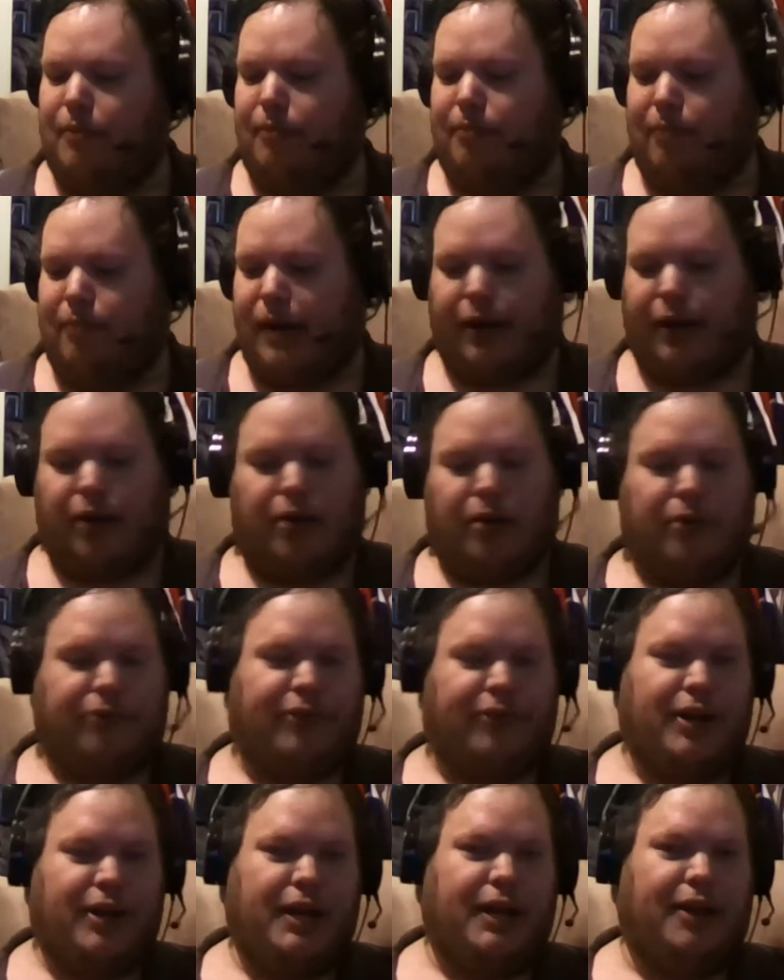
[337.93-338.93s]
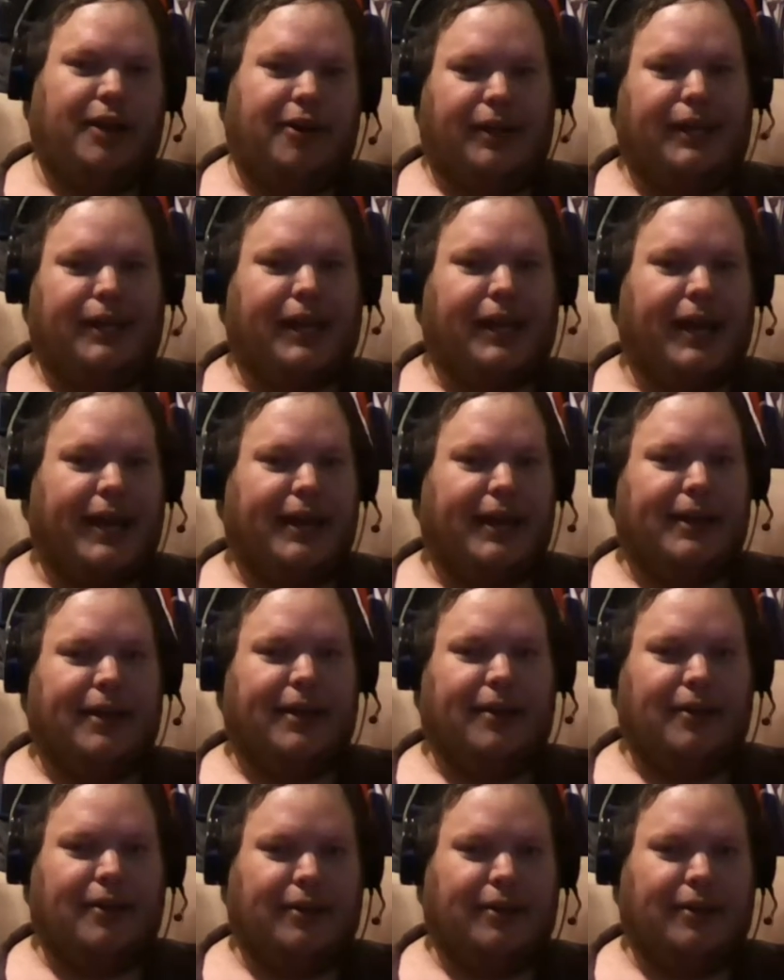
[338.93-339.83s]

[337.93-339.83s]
my girlfriend and her dad